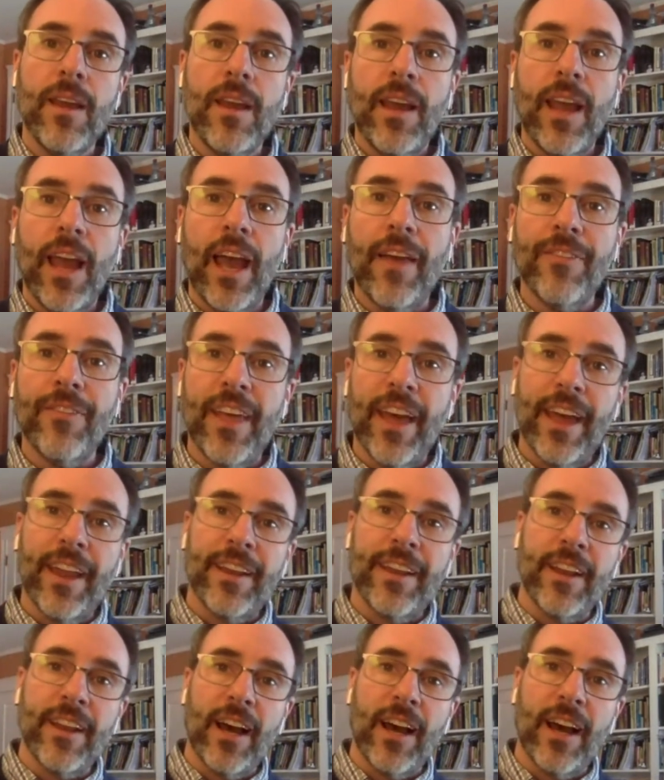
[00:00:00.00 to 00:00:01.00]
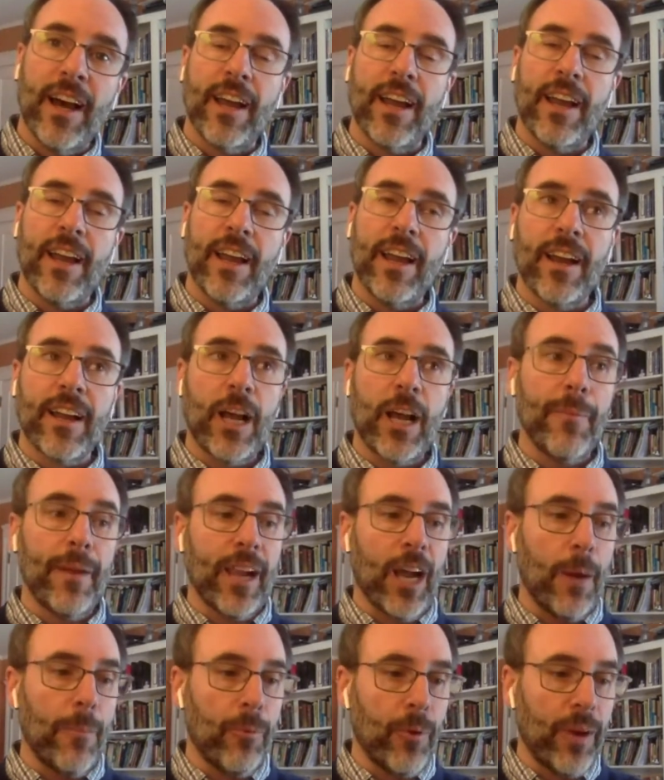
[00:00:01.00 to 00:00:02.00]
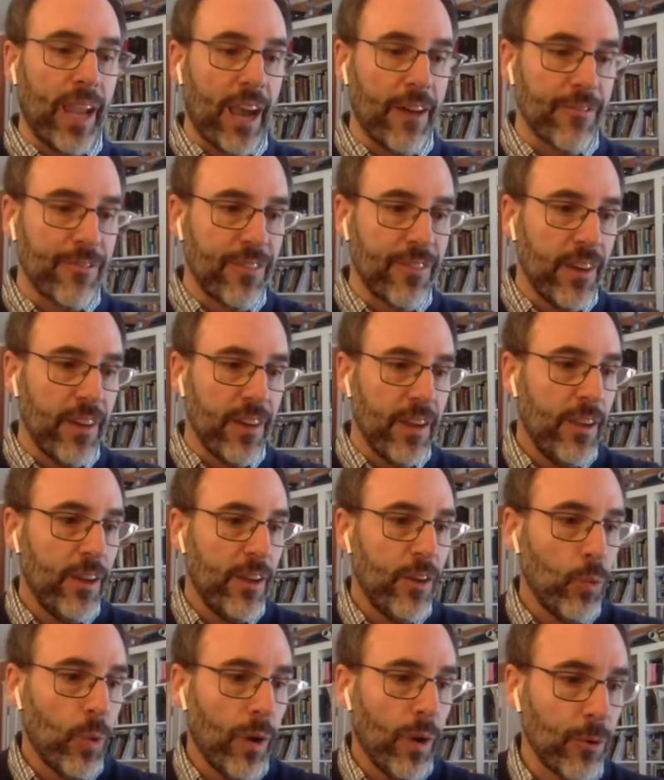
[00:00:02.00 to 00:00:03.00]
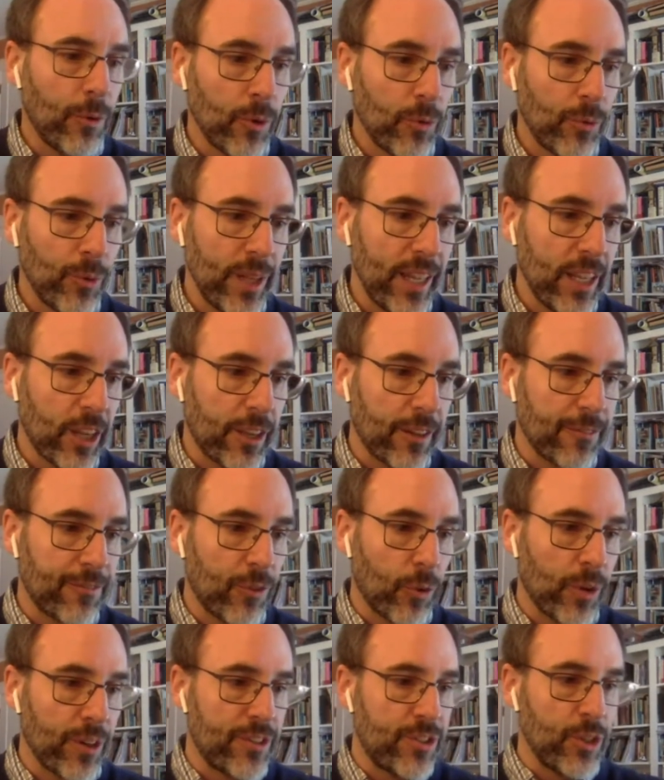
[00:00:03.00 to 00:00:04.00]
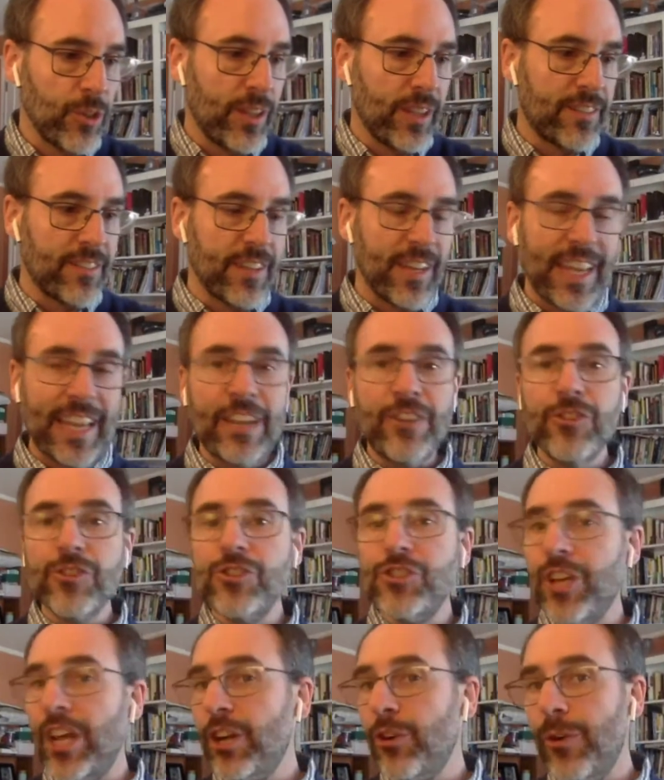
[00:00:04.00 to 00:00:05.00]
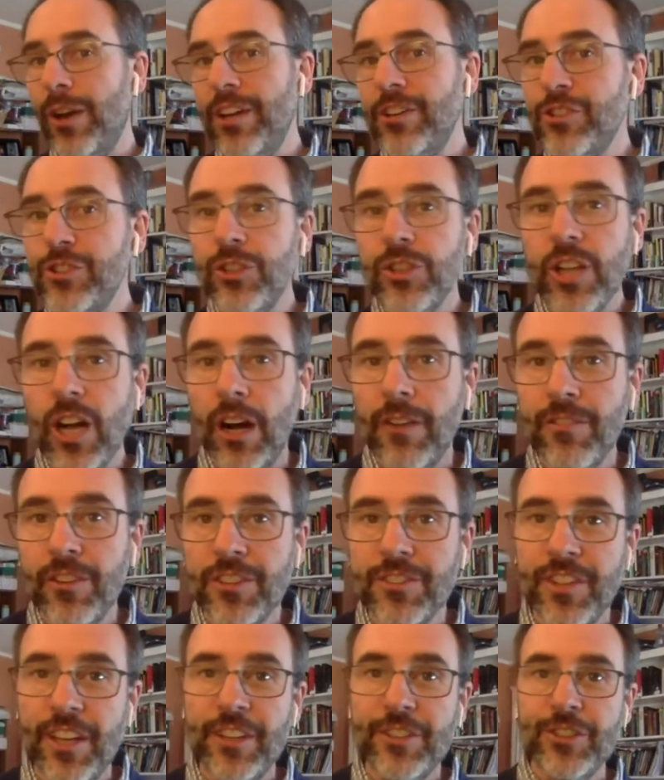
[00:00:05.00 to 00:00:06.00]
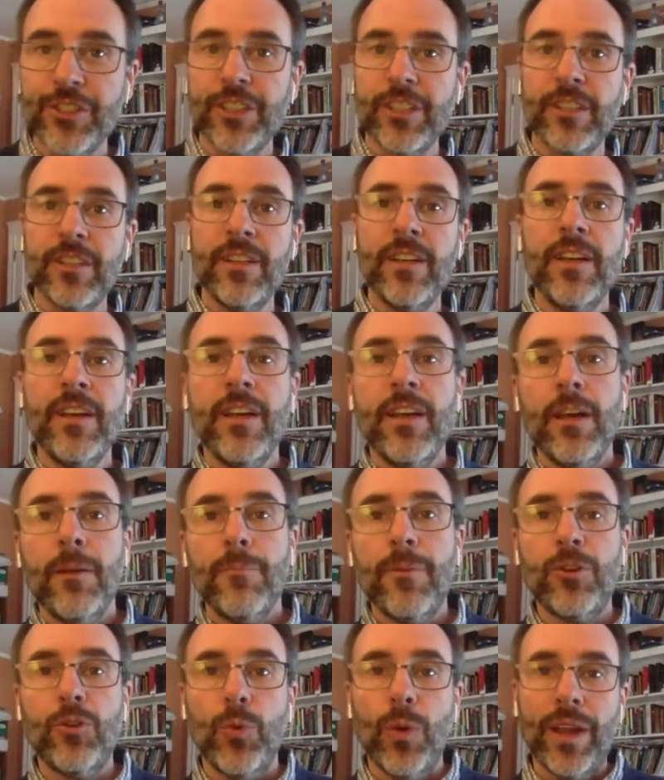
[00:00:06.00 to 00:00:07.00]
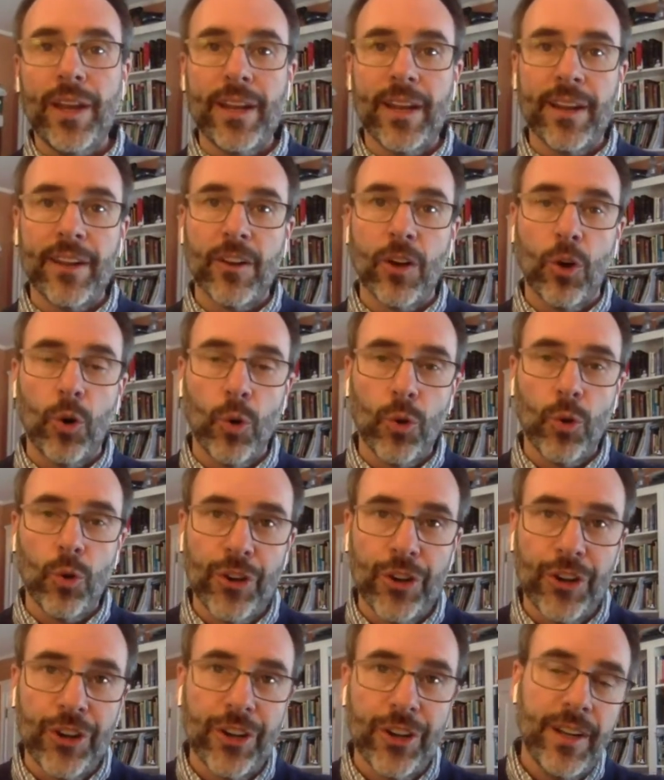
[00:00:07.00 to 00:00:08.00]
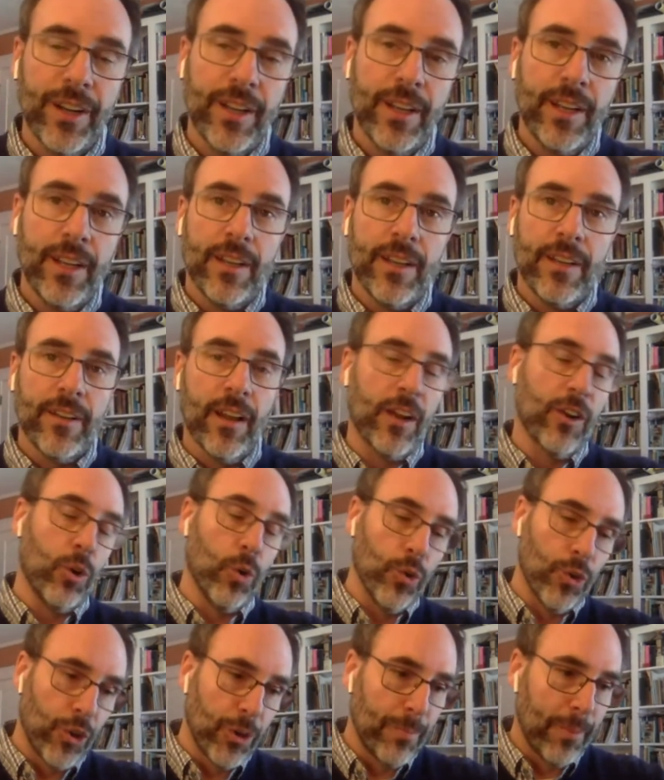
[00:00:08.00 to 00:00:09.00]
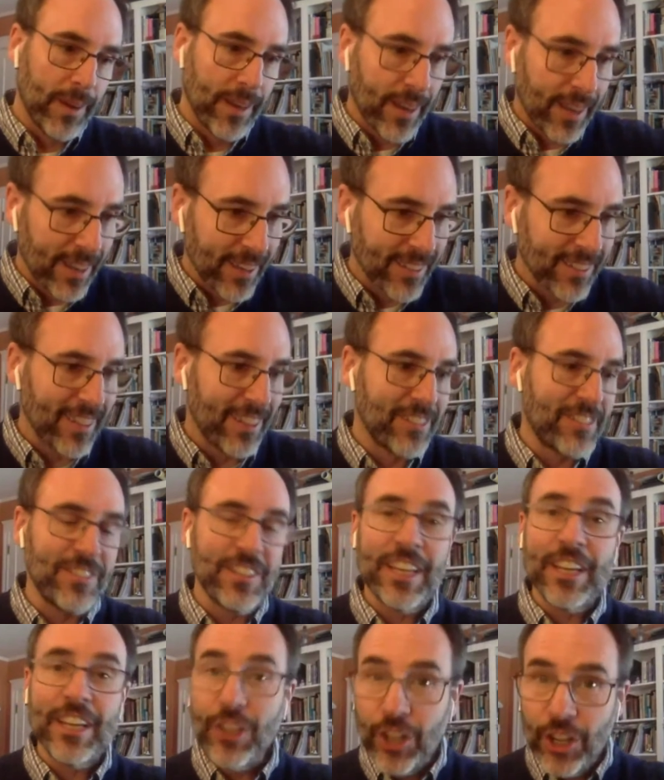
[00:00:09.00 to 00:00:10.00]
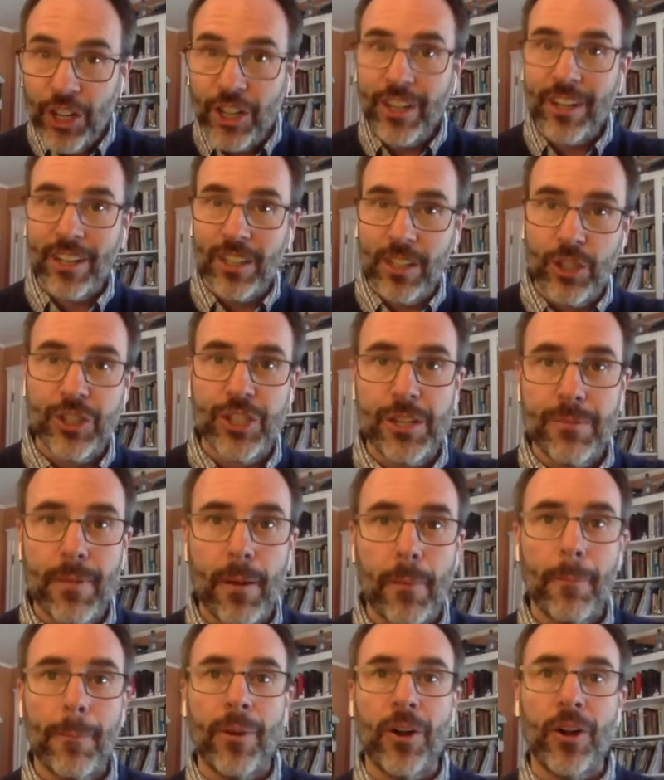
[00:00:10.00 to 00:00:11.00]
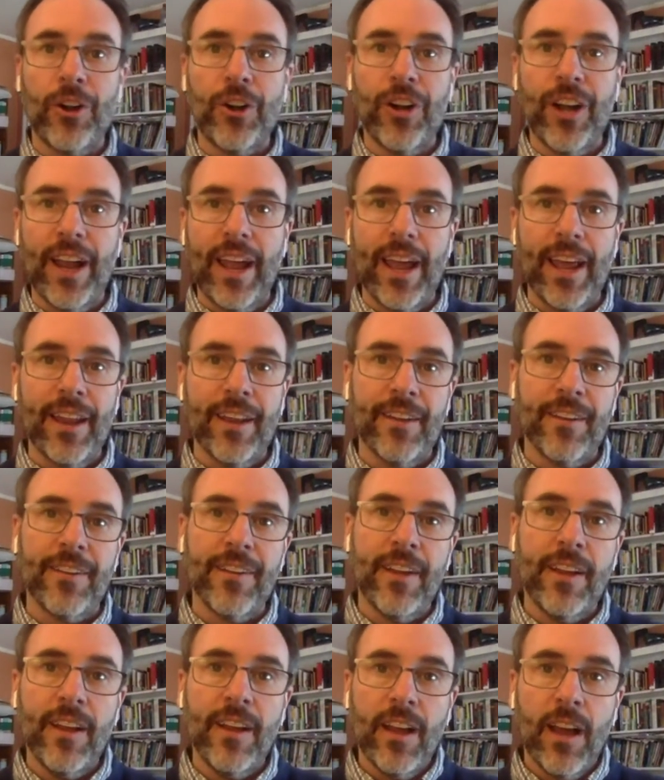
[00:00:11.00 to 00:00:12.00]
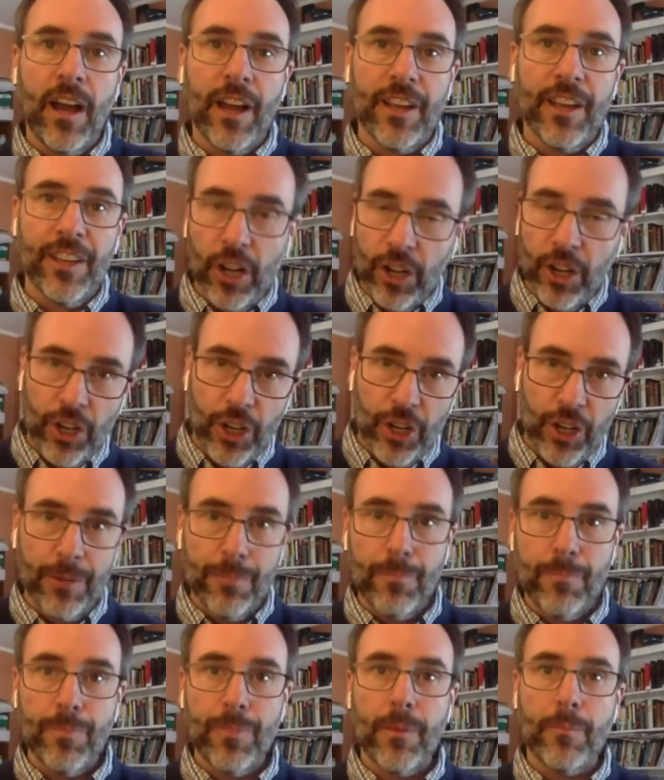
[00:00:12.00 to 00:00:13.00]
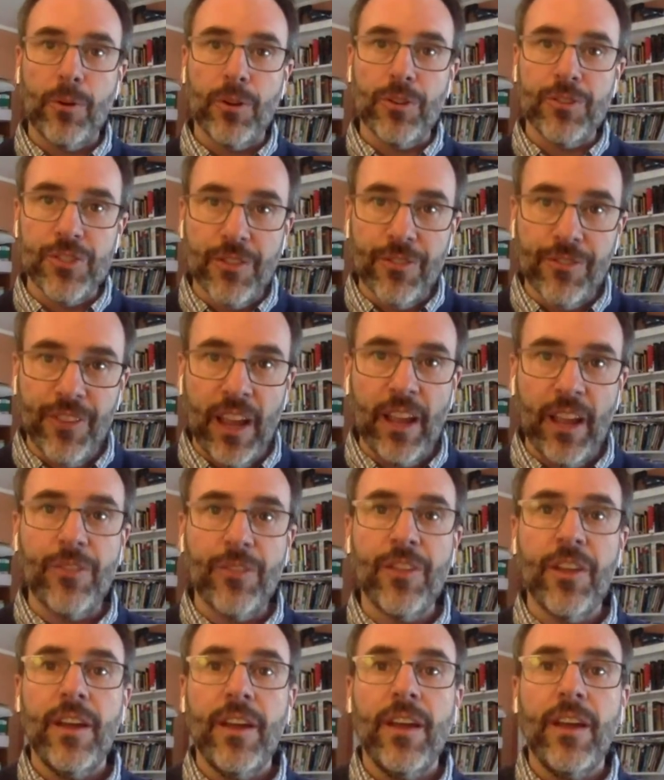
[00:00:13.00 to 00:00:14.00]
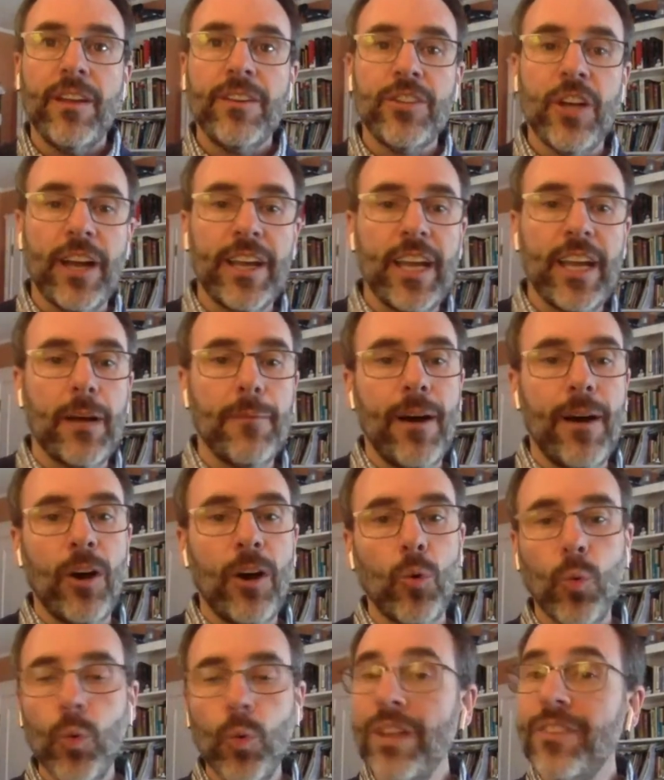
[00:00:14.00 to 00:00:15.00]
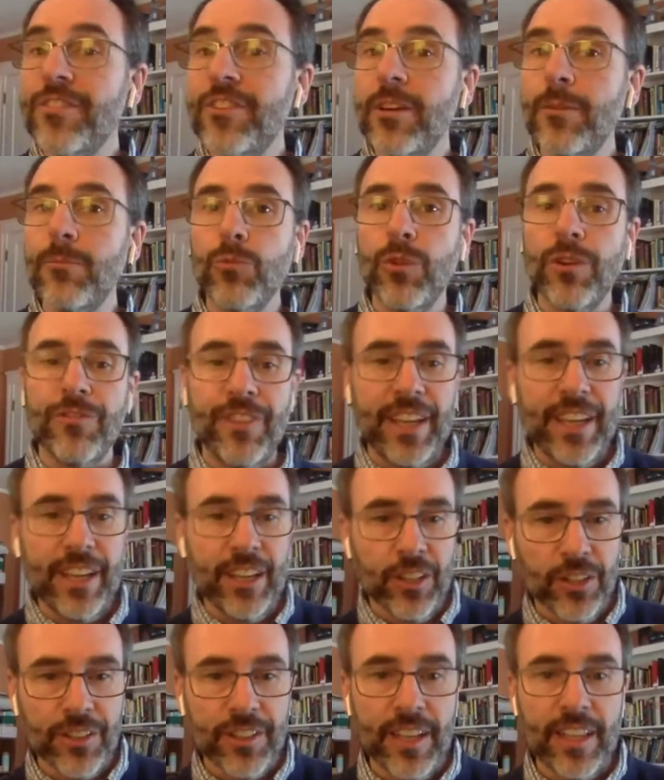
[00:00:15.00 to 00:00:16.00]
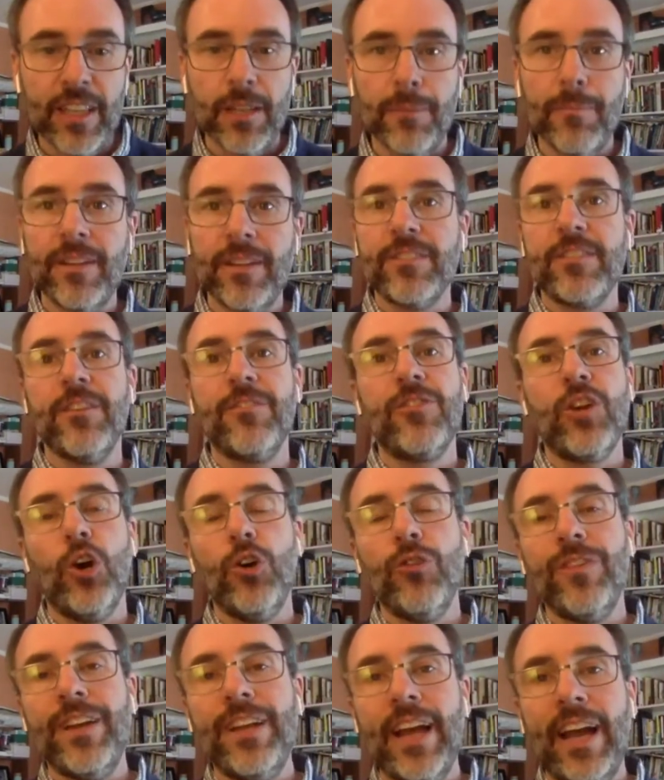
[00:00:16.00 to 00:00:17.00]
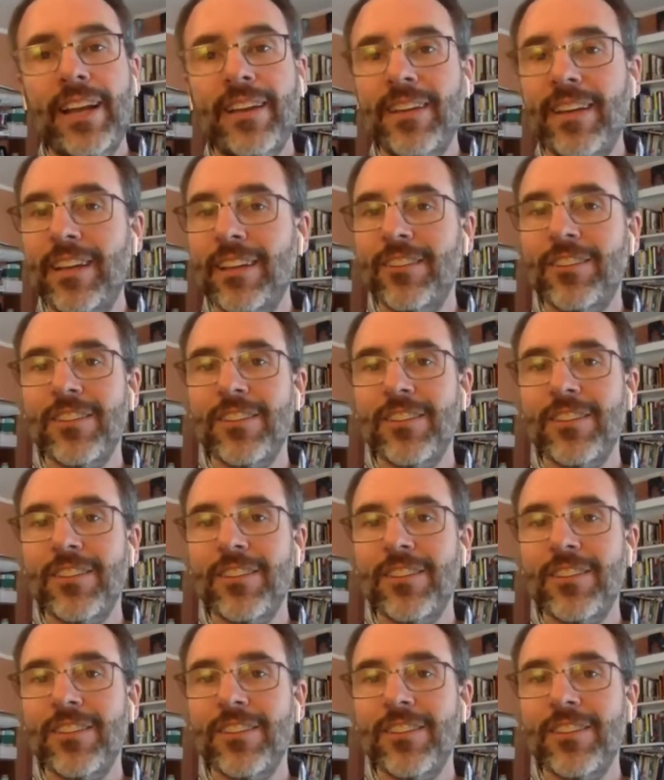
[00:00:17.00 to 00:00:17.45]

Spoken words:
And then coming up, we have one that we're really looking forward to that's an intergenerational conversation between an older, not older, but a senior clergy member and a younger person of faith, talking about wisdom revealed in the midst of COVID-19.